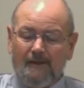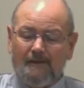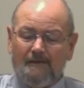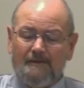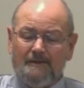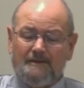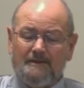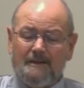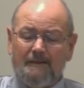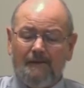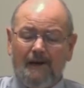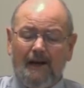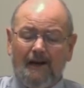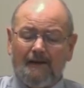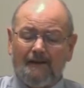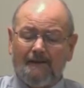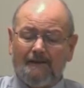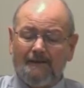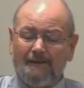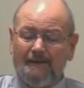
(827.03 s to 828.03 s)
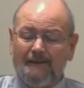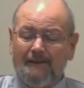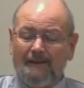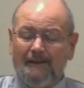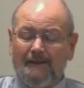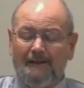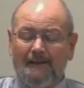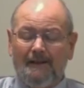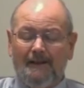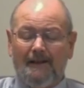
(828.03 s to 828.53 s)
in the savak,
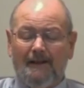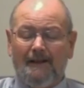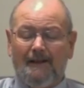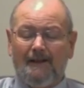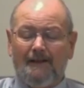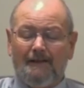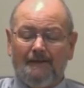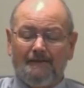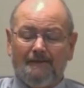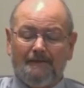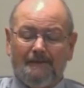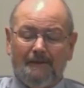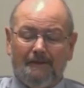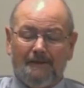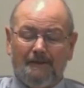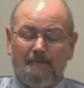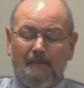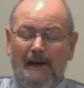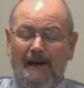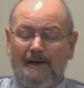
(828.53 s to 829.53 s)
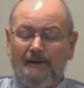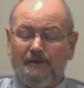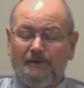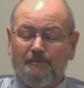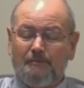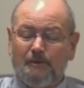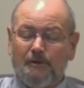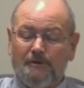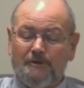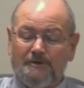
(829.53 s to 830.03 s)
on the back of the
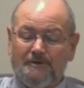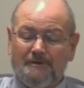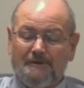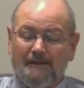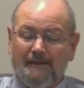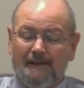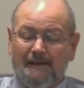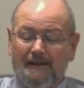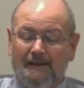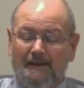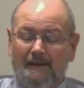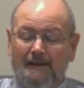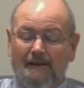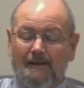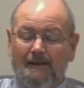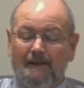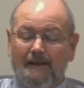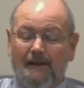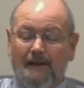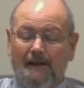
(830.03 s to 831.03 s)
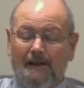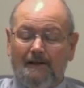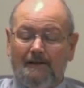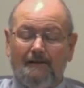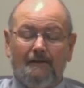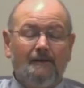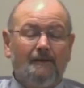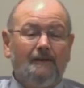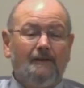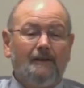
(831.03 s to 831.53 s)
bush,
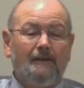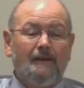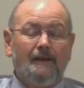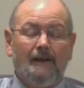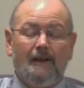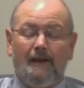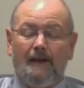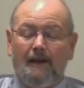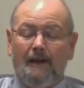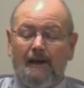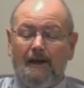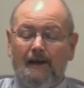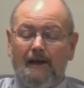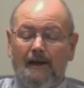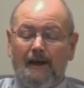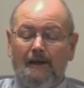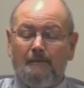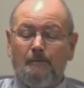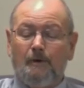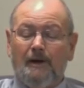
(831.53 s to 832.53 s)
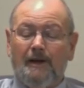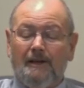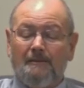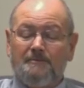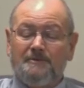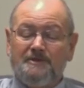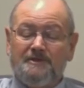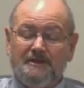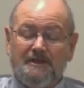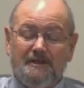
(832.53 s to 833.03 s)
and Abraham
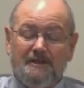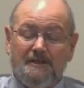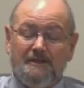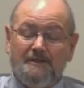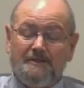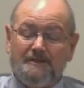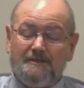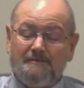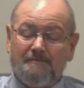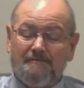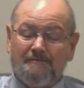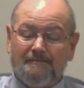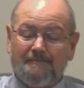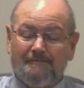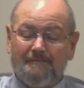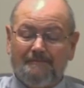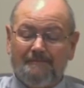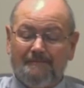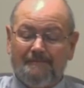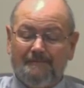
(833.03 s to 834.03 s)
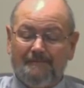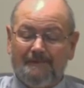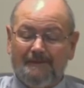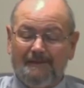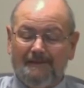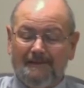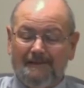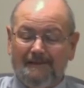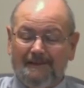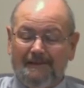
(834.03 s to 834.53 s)
sees
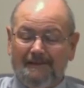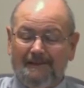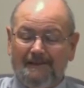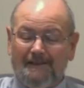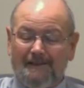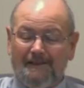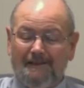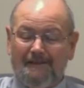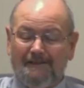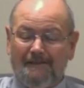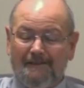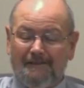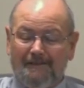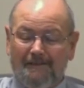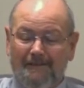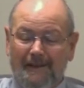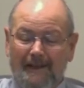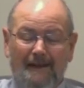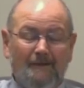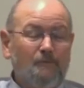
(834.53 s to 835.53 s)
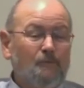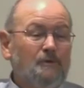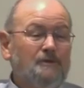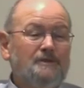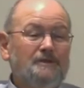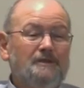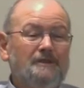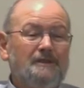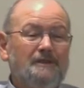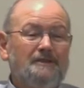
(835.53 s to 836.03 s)
that
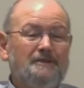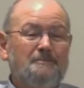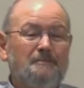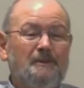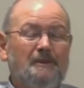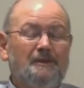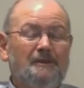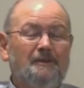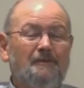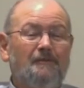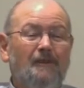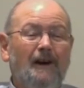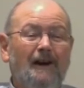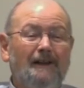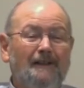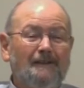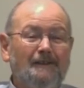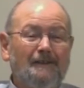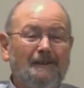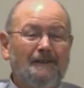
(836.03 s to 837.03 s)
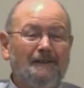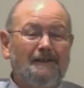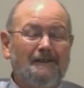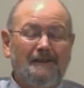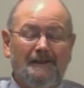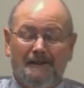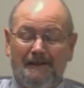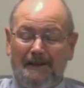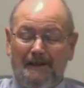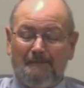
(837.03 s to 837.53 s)
which he has been divinely
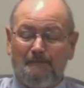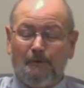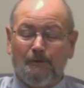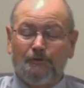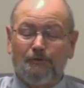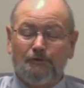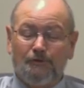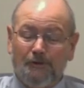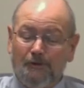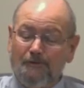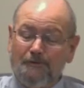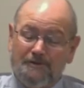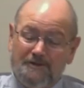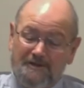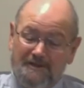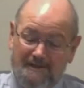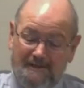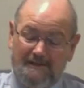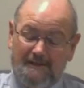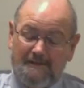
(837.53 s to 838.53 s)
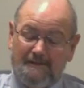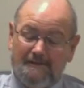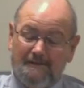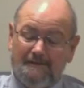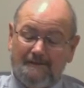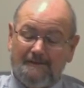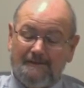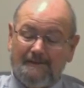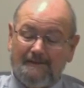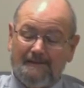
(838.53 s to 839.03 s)
enabled to see,
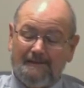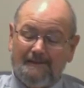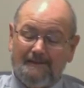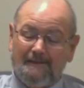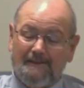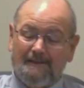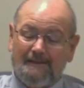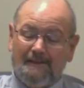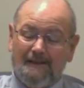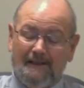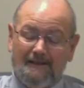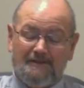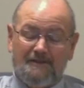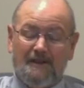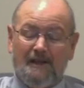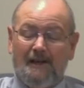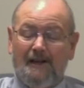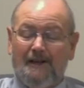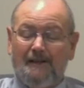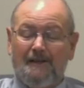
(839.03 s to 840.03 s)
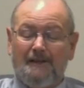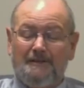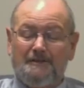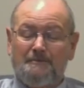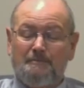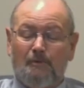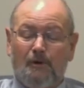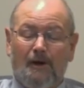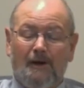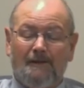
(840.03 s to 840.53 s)
as God has
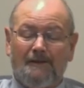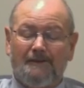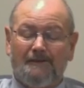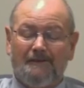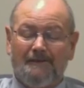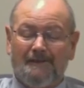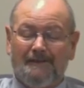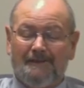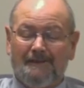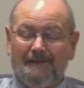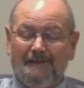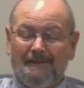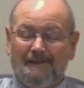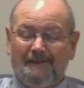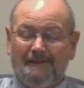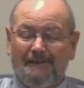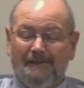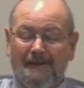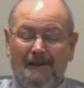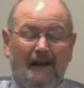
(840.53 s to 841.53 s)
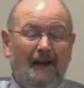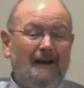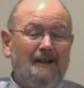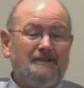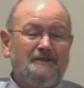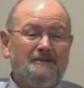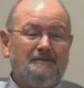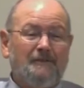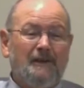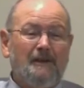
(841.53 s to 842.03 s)
brought the eyes of